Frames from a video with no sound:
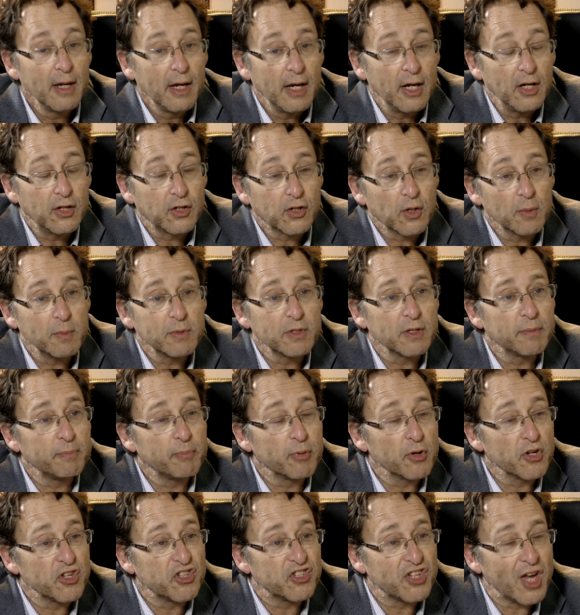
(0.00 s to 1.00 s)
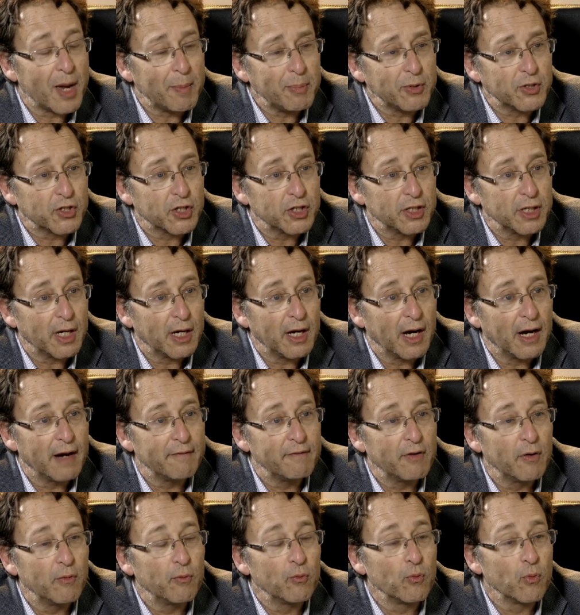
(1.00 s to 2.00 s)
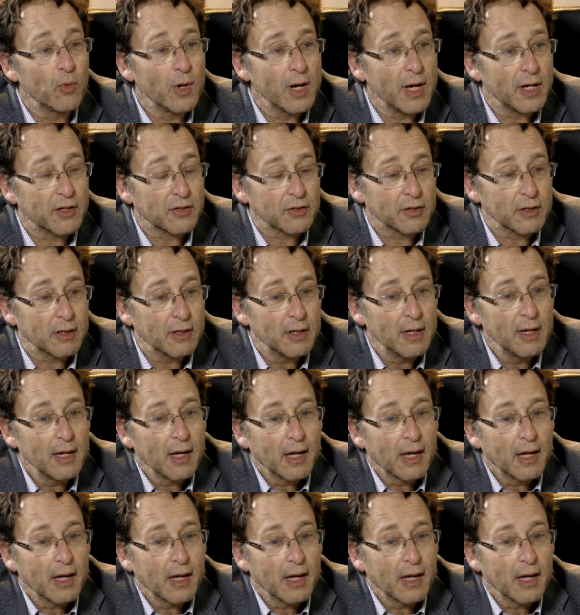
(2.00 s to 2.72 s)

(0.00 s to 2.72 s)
In terms of perception of risk,